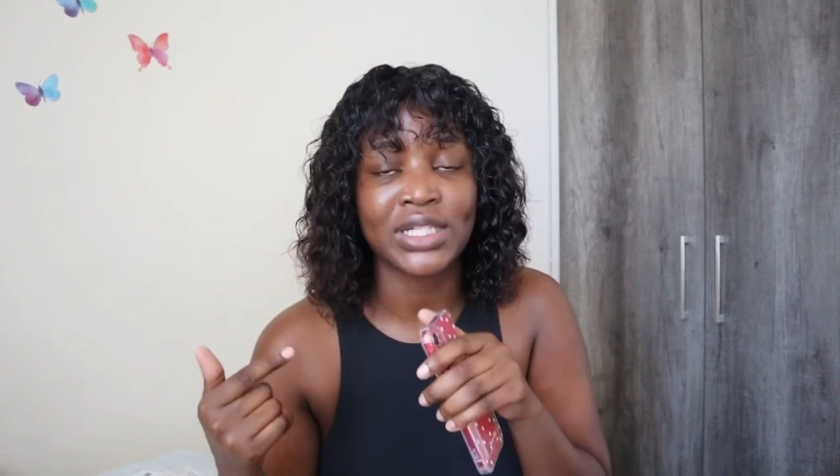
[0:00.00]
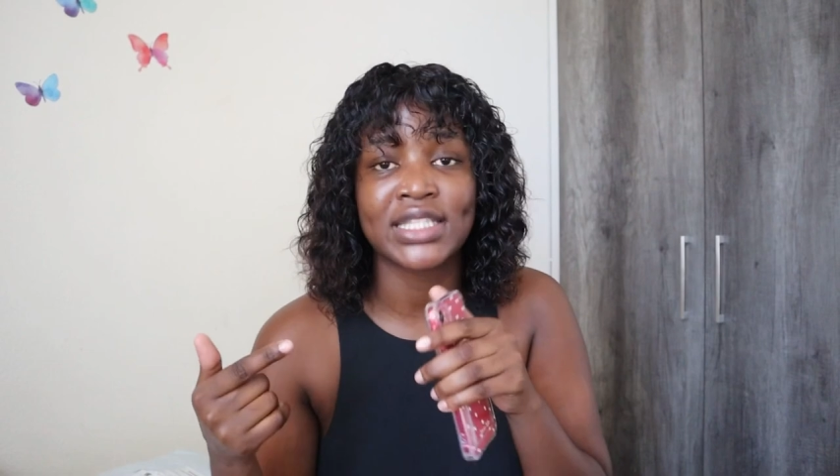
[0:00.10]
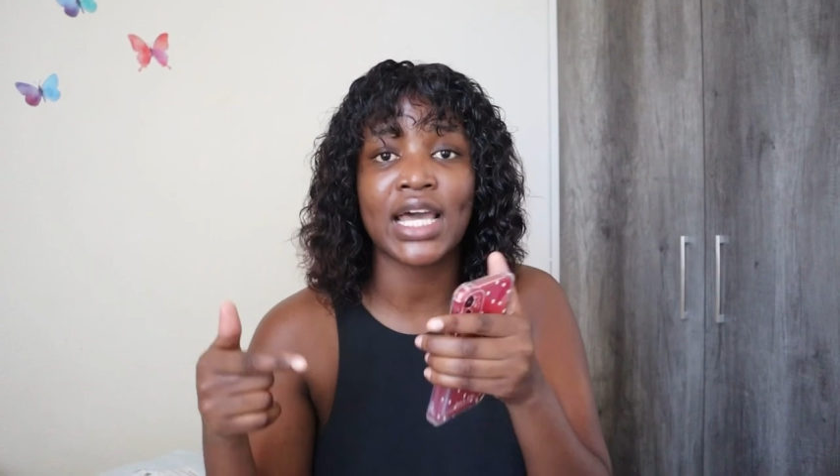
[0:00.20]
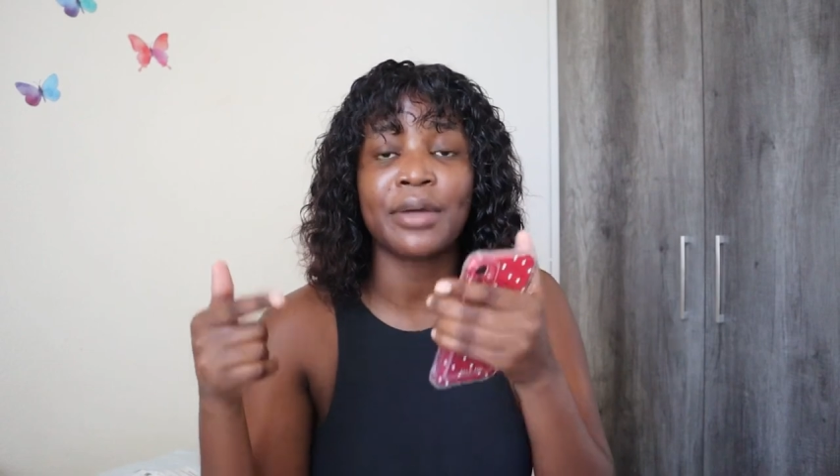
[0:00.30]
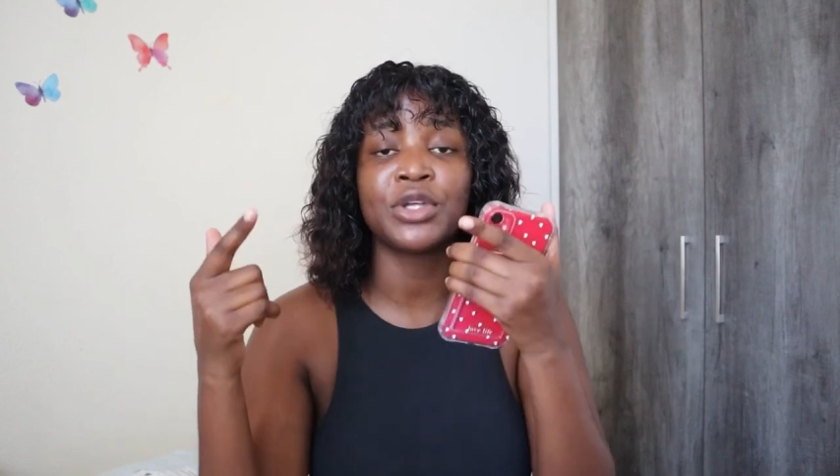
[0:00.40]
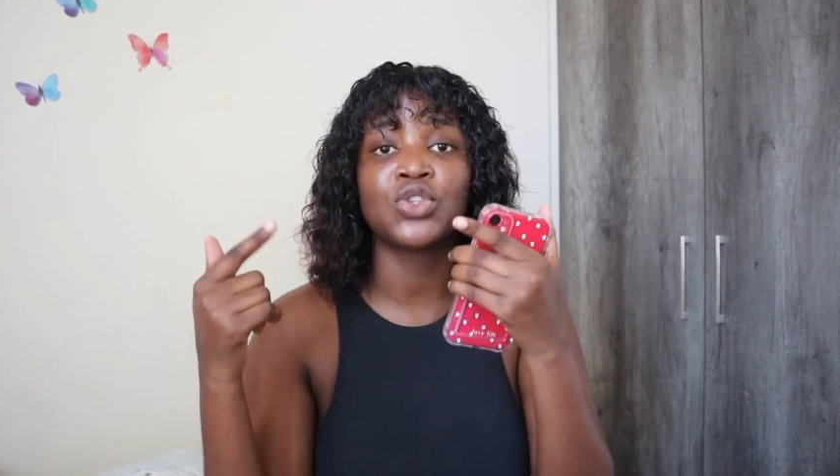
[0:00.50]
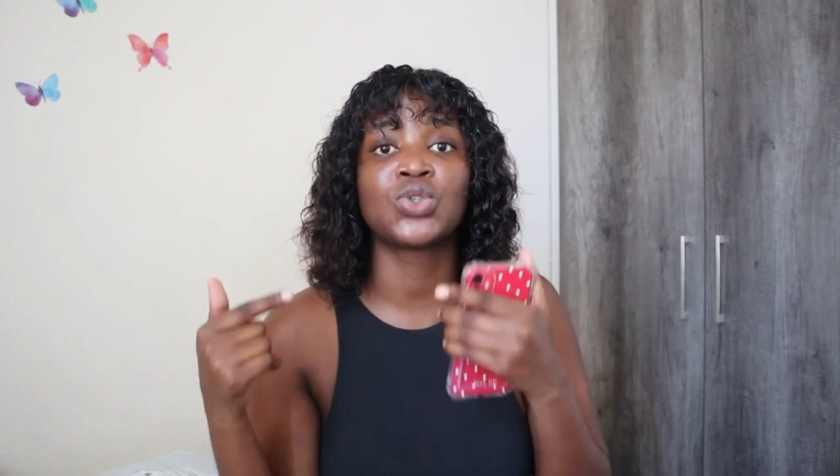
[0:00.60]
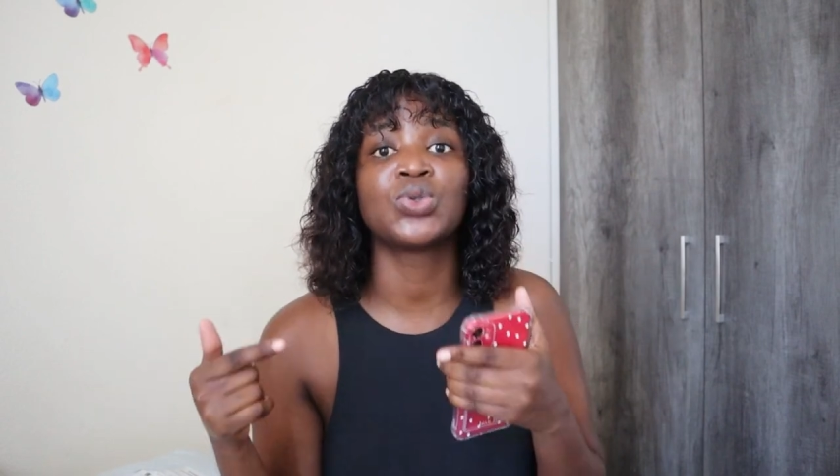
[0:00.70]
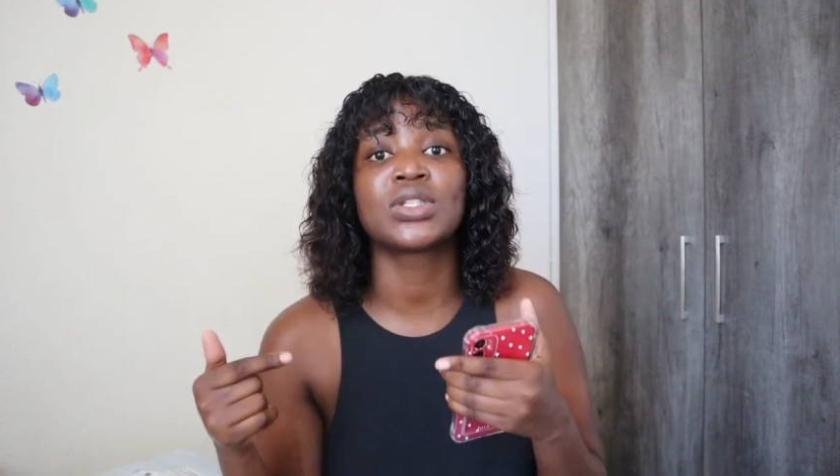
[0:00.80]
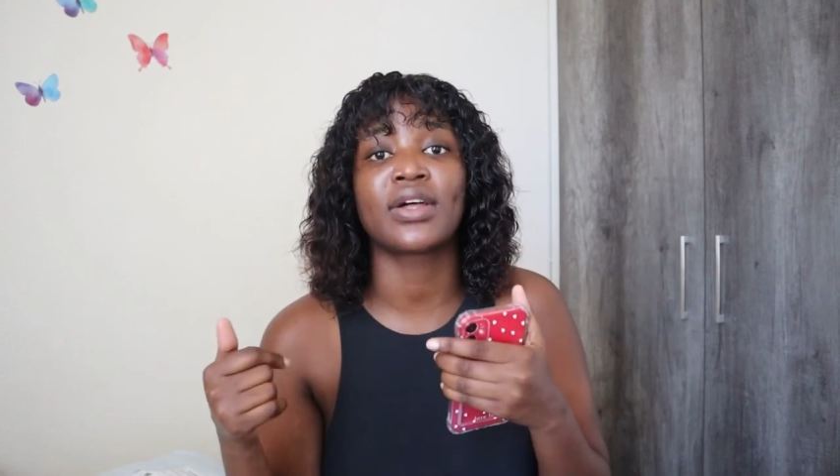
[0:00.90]
it's coming
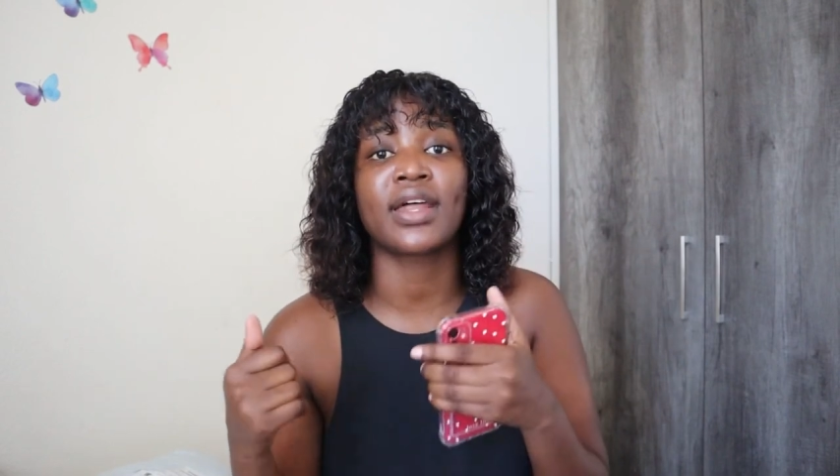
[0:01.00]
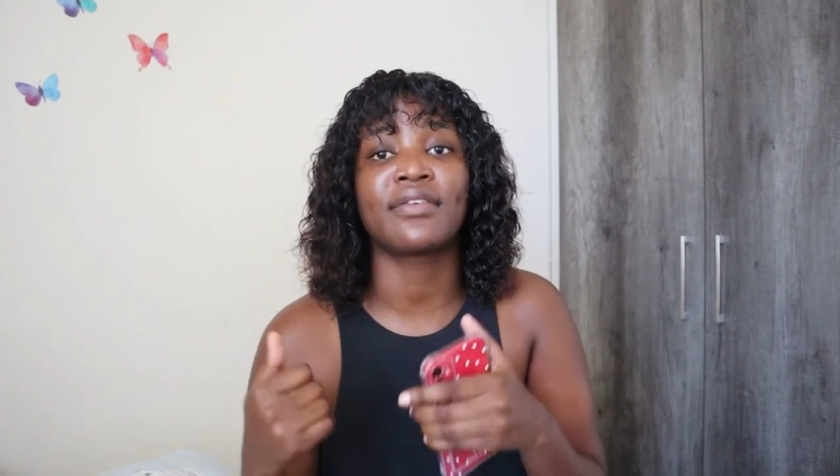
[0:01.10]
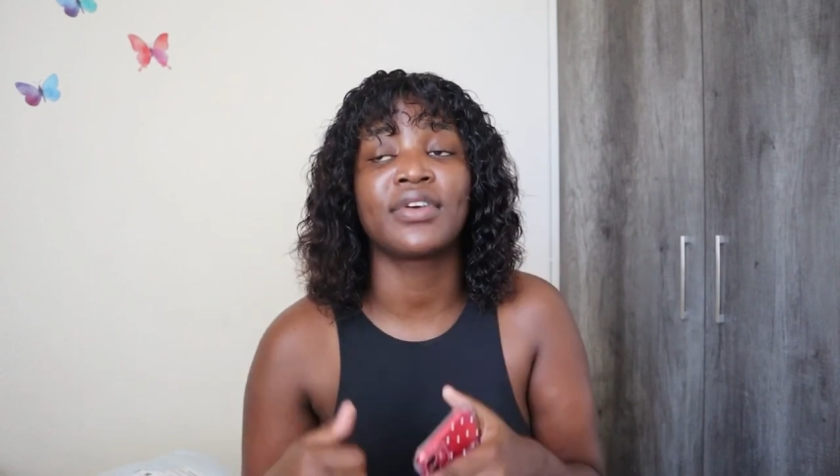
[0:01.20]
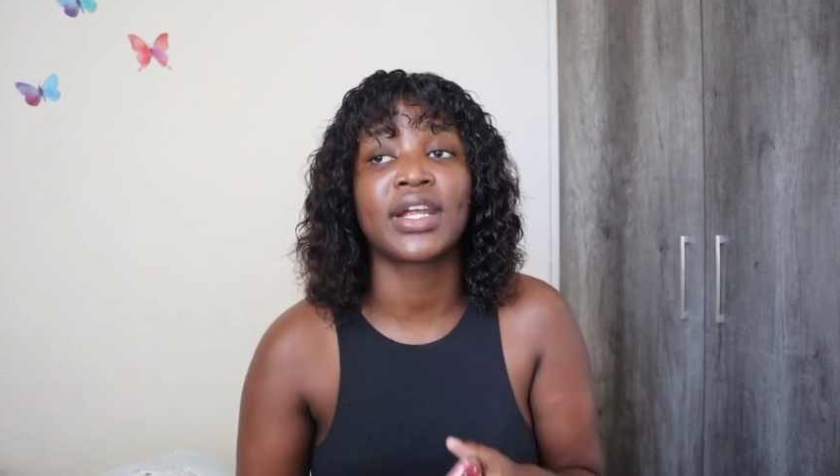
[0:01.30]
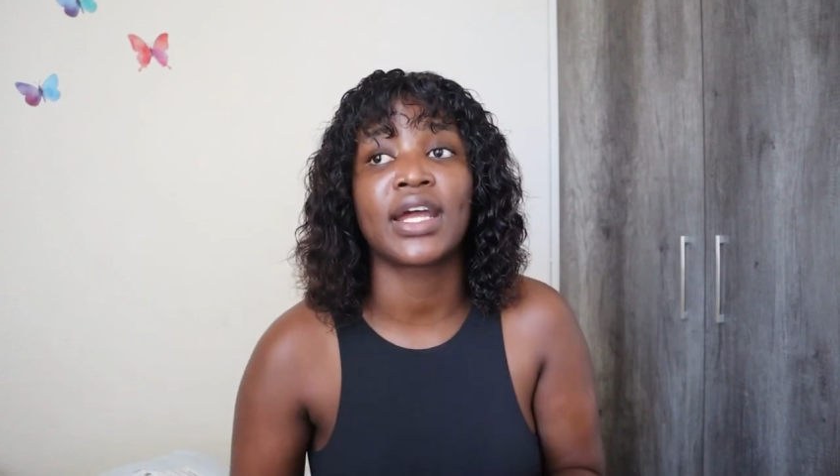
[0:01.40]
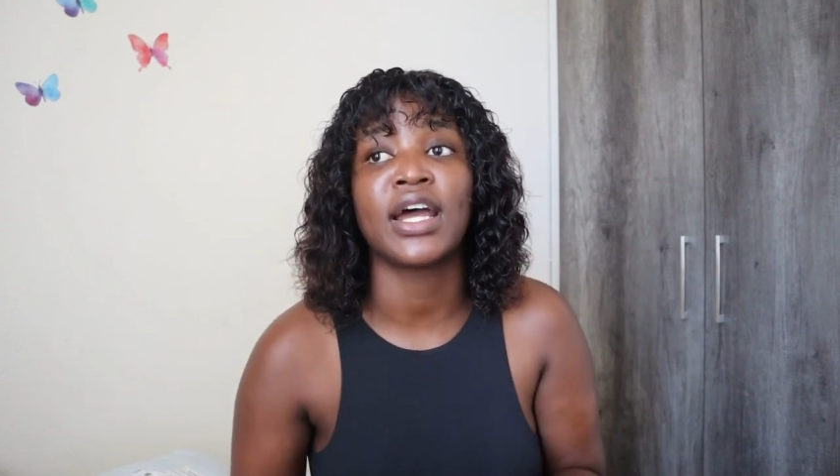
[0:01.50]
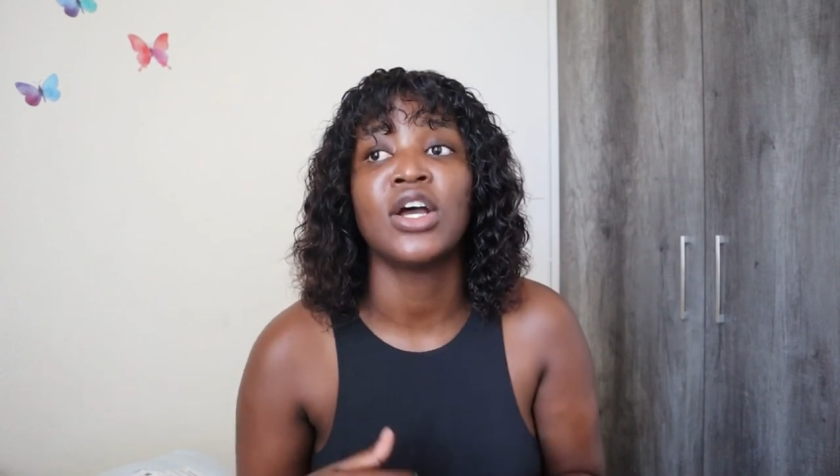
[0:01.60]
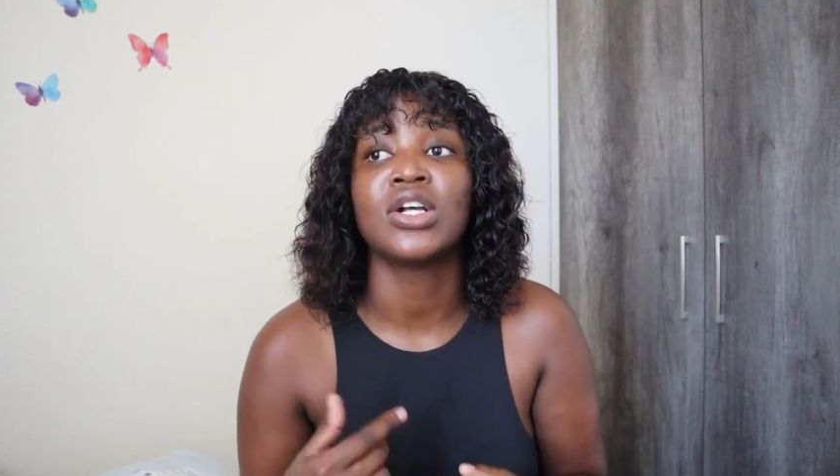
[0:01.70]
to South Africa,